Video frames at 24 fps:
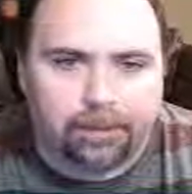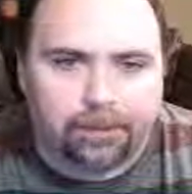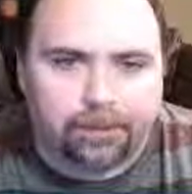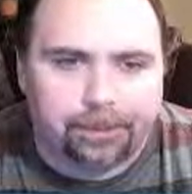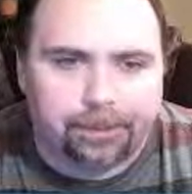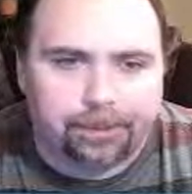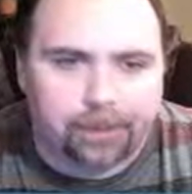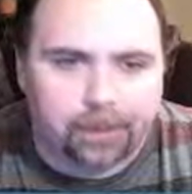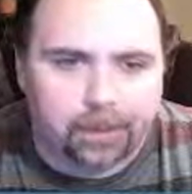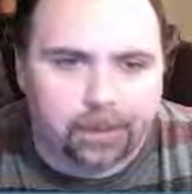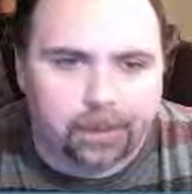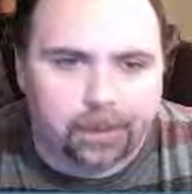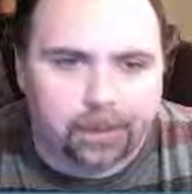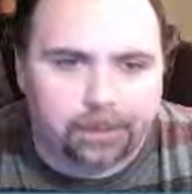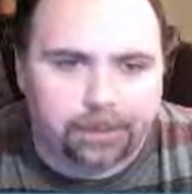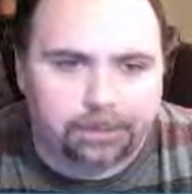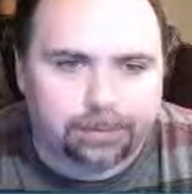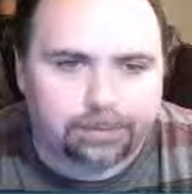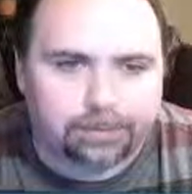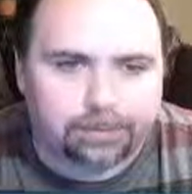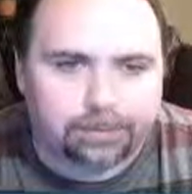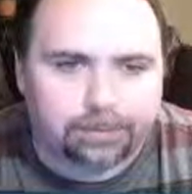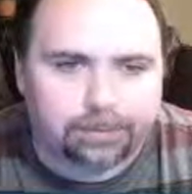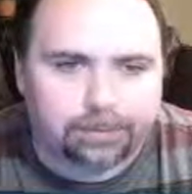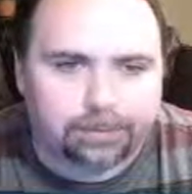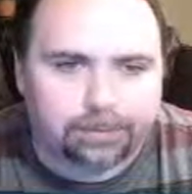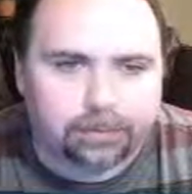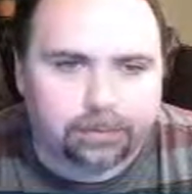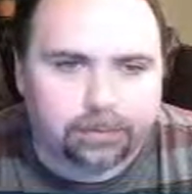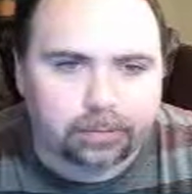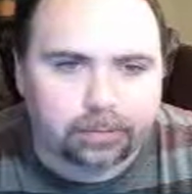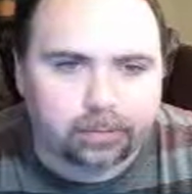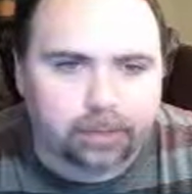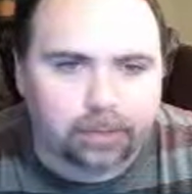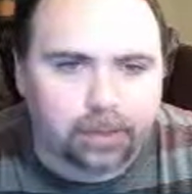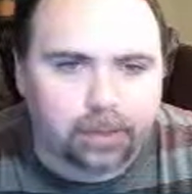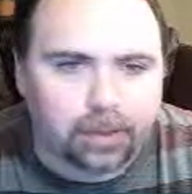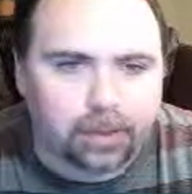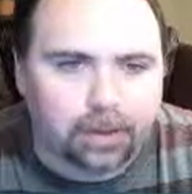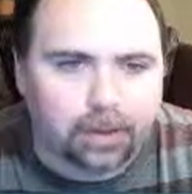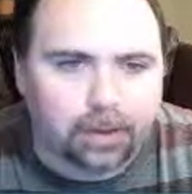[no speech]